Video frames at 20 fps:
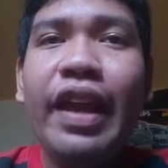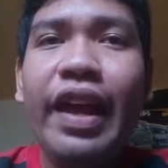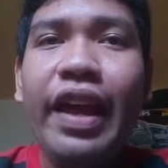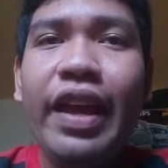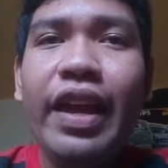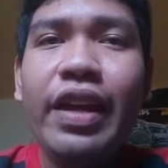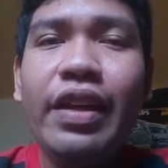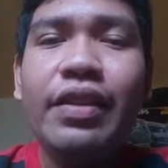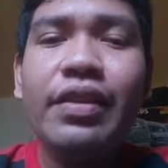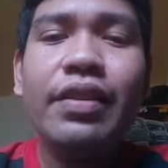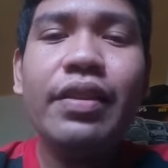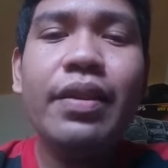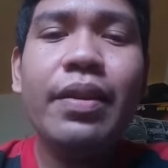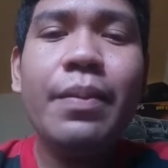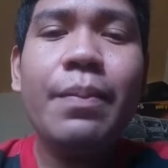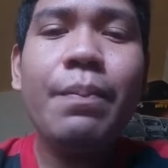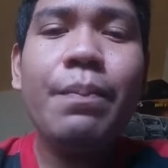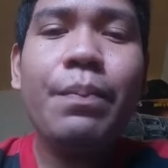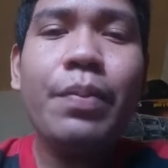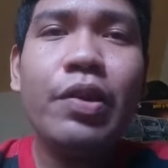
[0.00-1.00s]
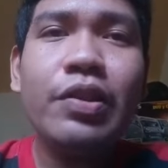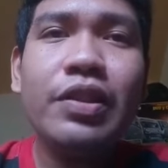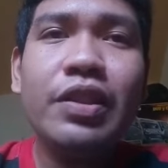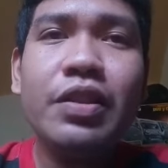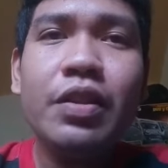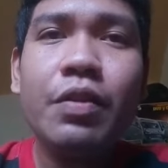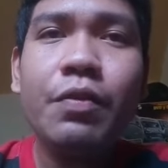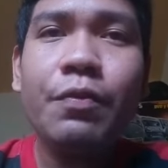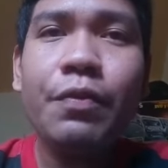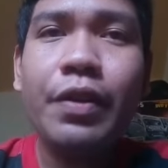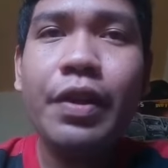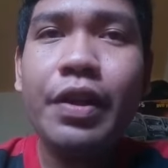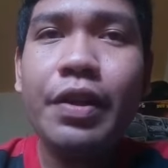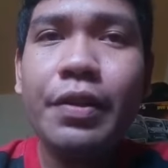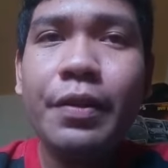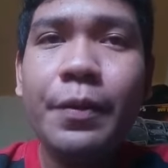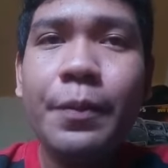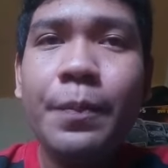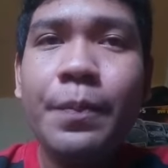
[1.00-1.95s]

8, processor fan;